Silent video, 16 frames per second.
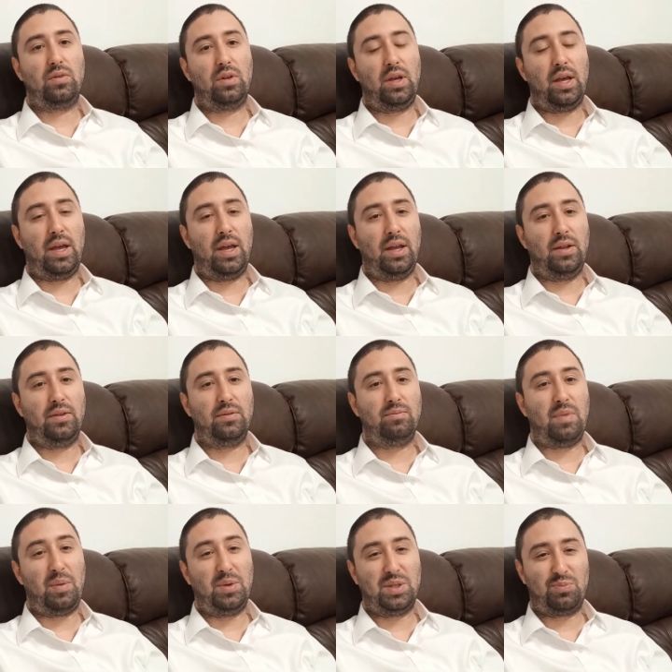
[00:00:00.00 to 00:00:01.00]
And
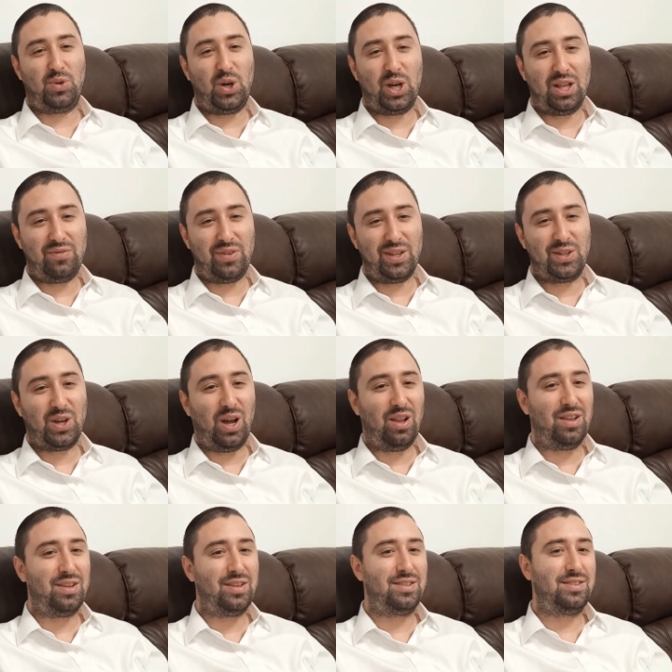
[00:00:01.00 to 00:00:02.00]
maybe it's a bracha
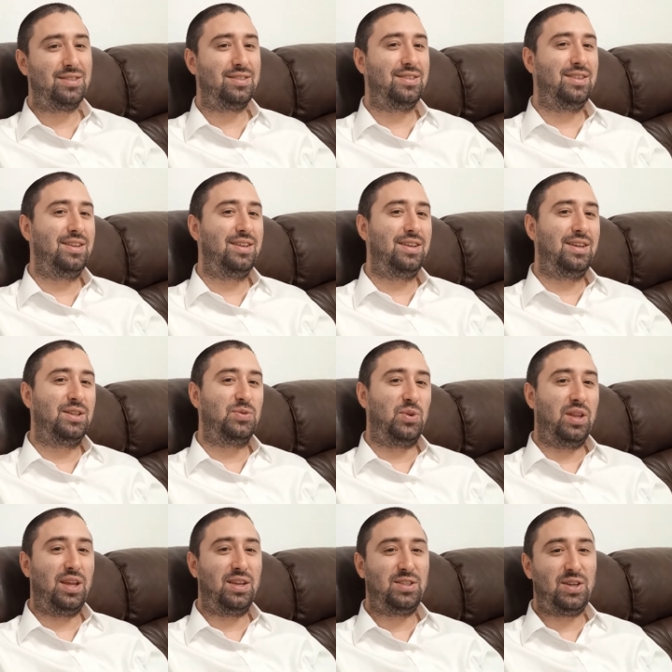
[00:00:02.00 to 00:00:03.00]
levatala. It's
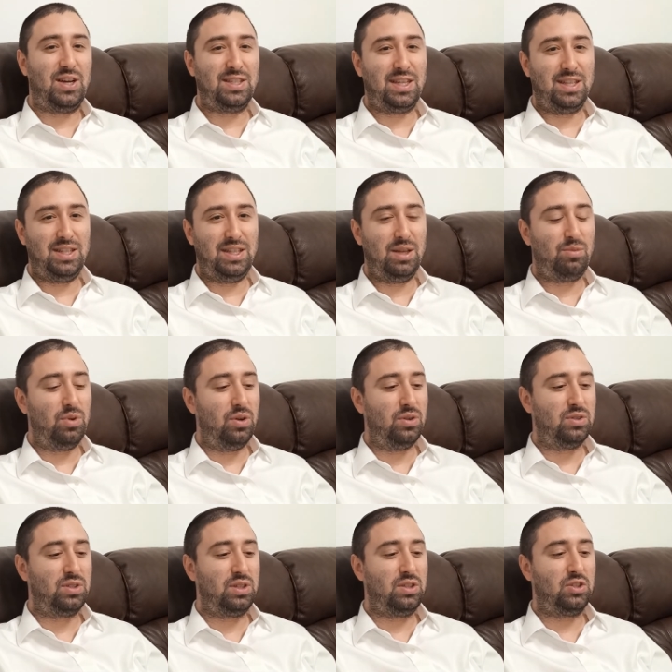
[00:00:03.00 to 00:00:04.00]
one of the Nasaris had dibro.
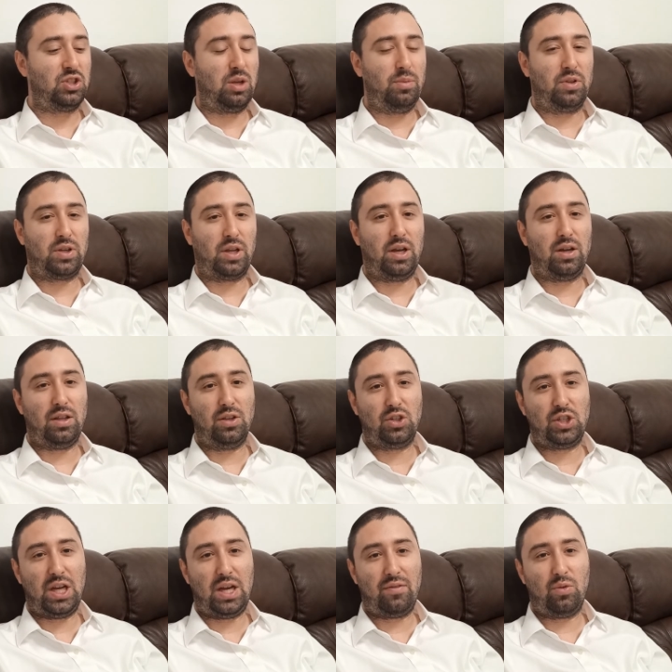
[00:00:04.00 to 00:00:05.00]
Sis Hashem l'kach
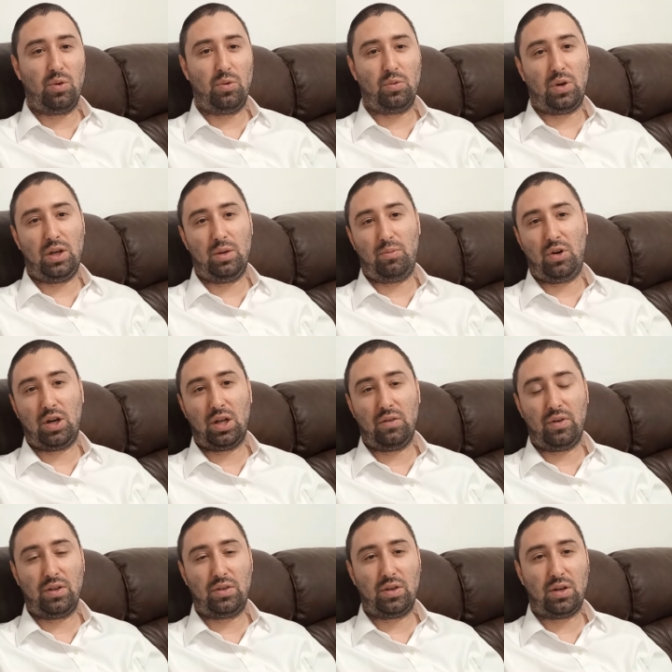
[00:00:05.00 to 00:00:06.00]
l'shav. Everyone would why bracha
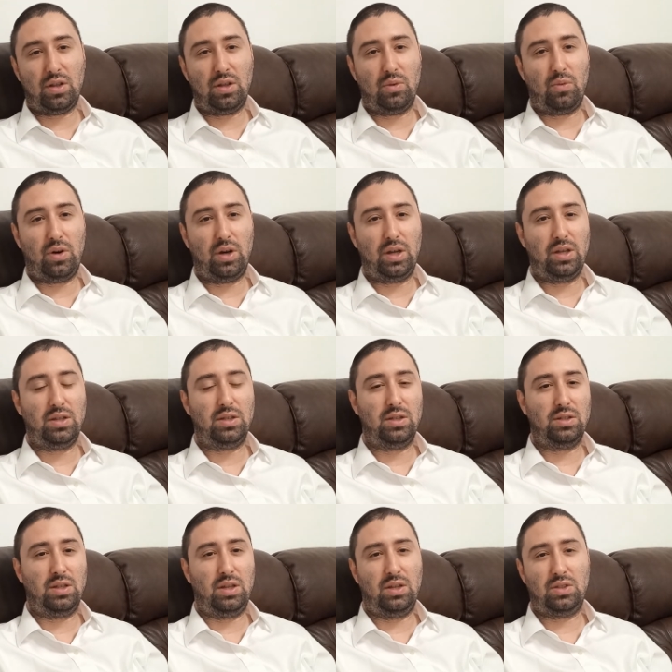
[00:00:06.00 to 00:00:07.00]
levatala. Why is
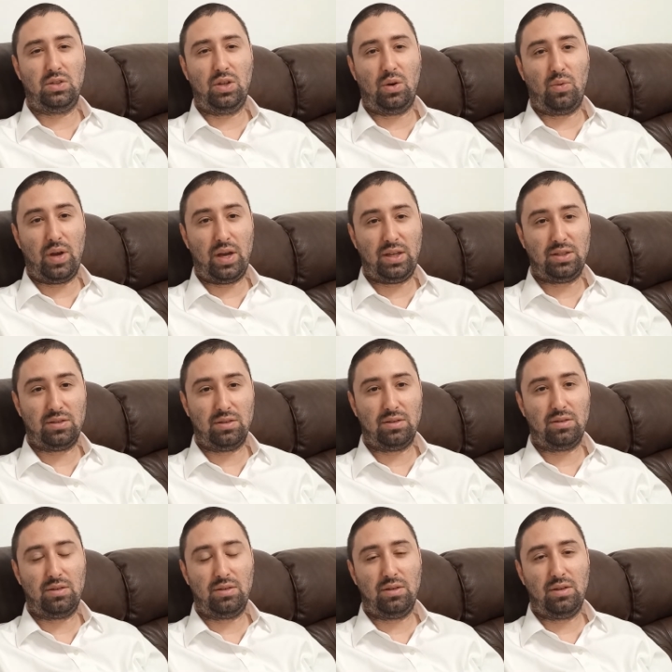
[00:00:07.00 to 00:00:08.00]
it nisha d'oraisa?
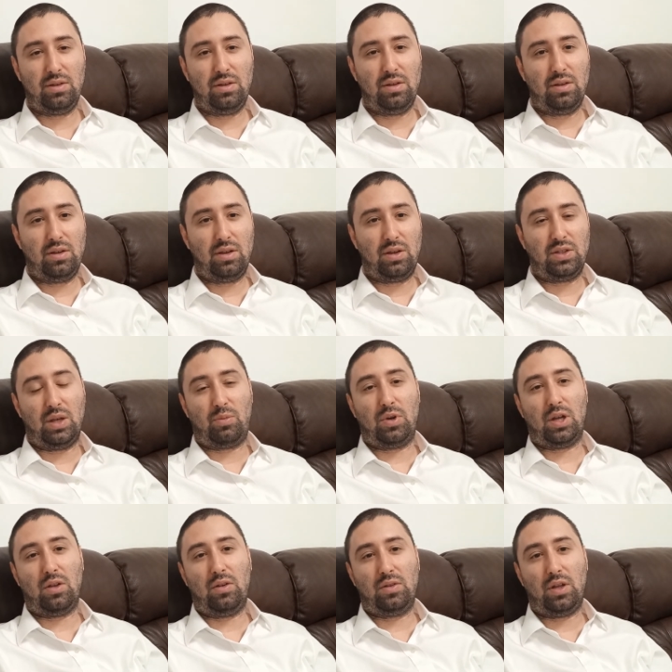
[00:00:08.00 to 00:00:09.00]
You say
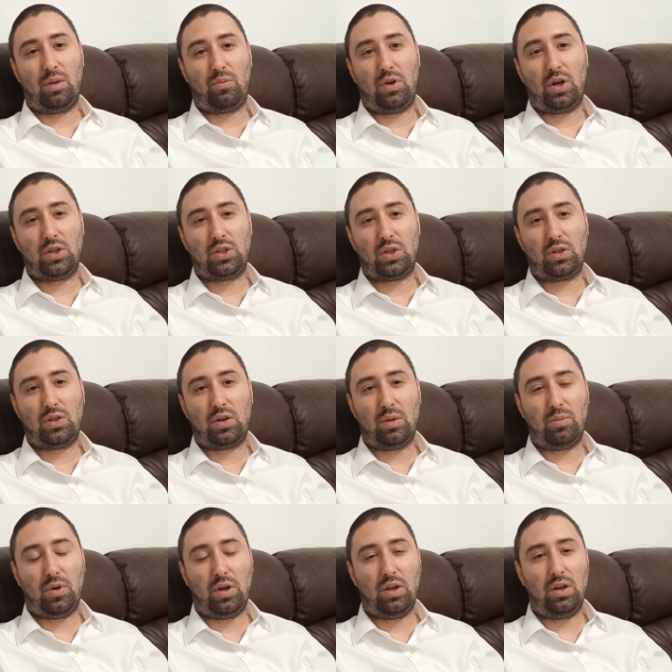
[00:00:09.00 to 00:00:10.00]
bracha levatala. Bracha is only
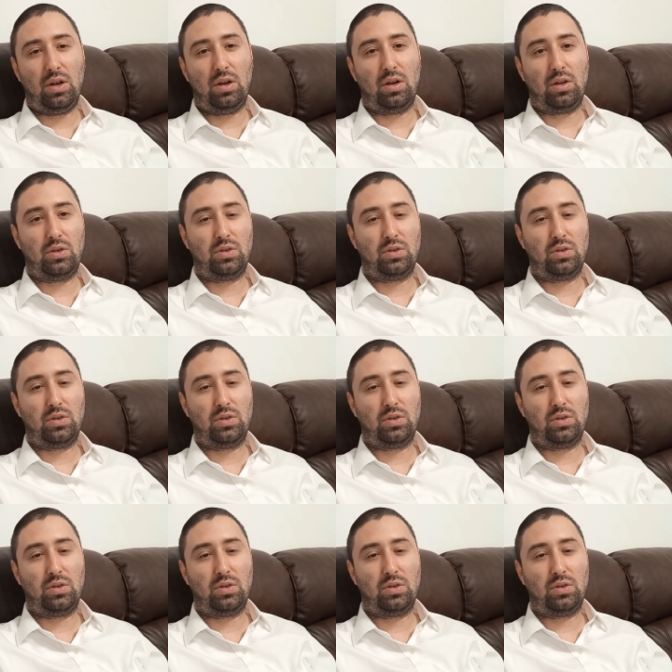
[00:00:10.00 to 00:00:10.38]
rabbanan.